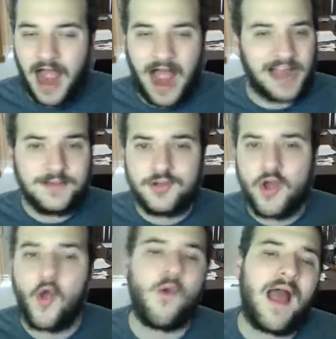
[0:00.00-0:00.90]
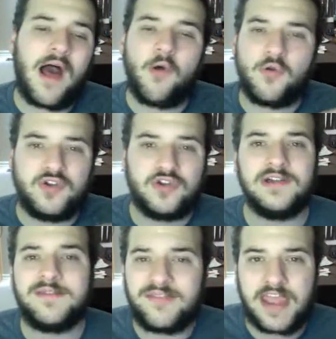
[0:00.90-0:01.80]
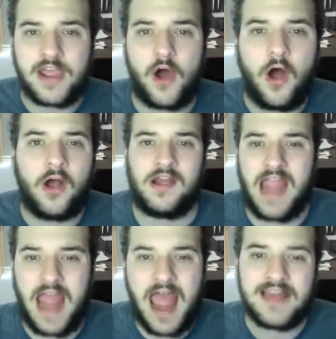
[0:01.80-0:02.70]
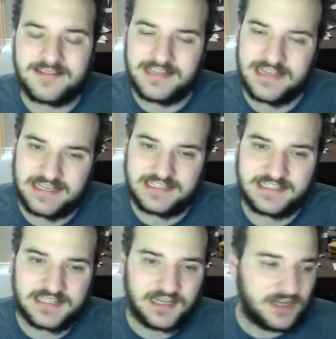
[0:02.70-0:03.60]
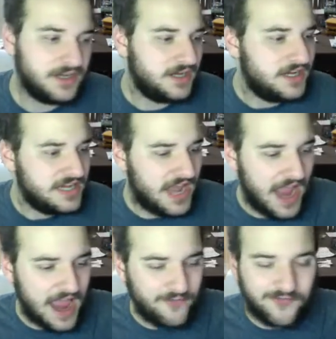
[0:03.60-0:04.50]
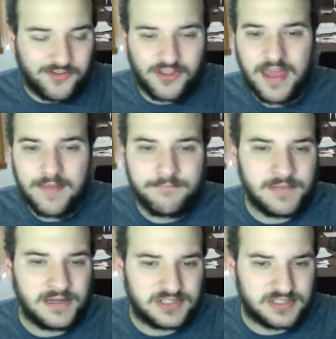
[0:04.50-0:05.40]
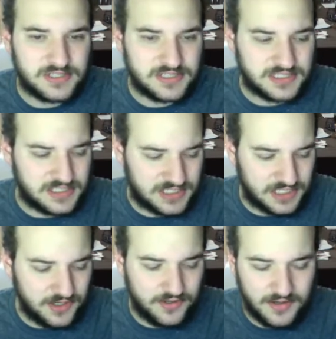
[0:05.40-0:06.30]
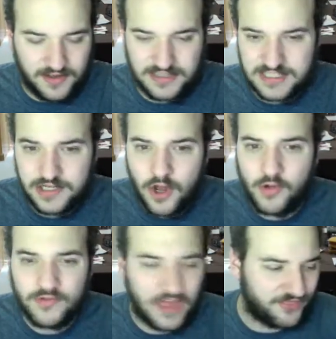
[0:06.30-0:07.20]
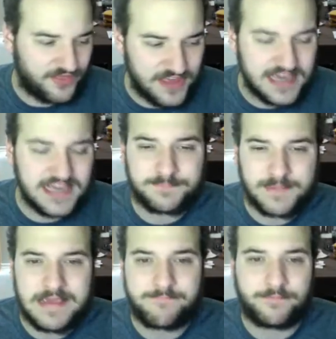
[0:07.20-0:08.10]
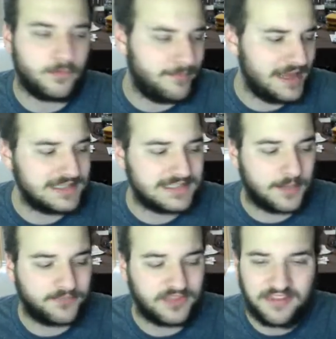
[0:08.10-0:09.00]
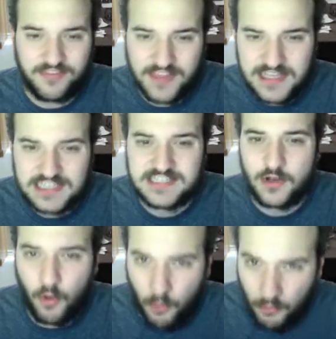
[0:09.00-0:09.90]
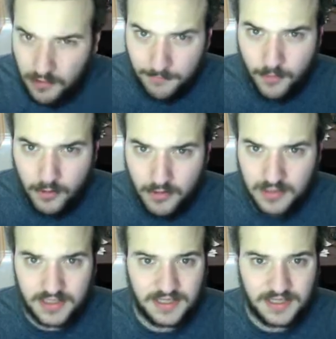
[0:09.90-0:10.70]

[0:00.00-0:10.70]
I know how good they are at this. And for them to know that these people made something this horrible,